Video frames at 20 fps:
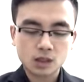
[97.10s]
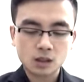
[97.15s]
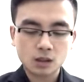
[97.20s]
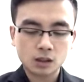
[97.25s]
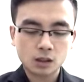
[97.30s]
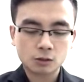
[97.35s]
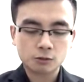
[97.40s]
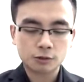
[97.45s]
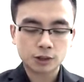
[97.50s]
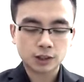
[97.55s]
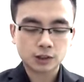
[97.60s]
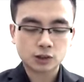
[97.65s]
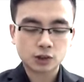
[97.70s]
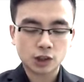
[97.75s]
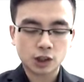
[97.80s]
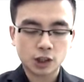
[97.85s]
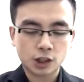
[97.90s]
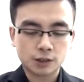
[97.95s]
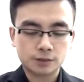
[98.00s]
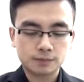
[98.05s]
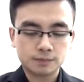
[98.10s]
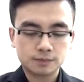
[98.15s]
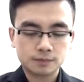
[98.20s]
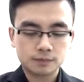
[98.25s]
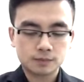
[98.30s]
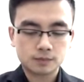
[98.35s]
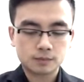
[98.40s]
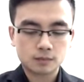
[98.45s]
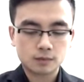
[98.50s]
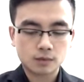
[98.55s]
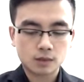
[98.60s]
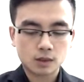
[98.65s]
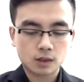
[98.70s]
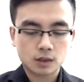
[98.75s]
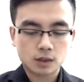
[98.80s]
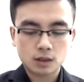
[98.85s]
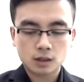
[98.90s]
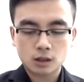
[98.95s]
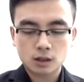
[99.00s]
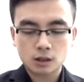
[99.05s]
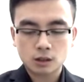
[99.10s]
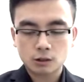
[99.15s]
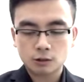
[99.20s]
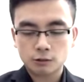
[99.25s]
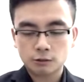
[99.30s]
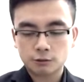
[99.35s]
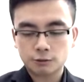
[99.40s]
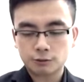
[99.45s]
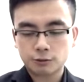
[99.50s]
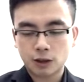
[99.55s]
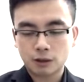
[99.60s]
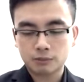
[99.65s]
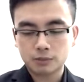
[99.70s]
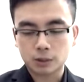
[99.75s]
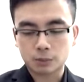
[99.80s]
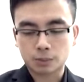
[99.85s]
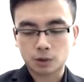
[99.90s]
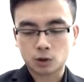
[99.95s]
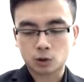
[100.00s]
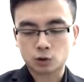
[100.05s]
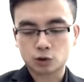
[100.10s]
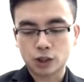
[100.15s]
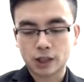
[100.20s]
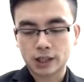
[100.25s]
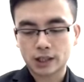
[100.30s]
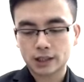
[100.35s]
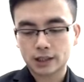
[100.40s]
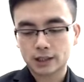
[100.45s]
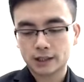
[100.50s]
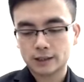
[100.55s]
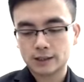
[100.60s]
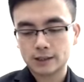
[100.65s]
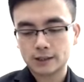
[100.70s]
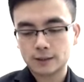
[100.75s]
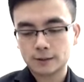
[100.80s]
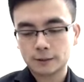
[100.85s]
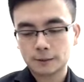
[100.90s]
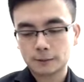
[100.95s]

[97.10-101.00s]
the return from the project,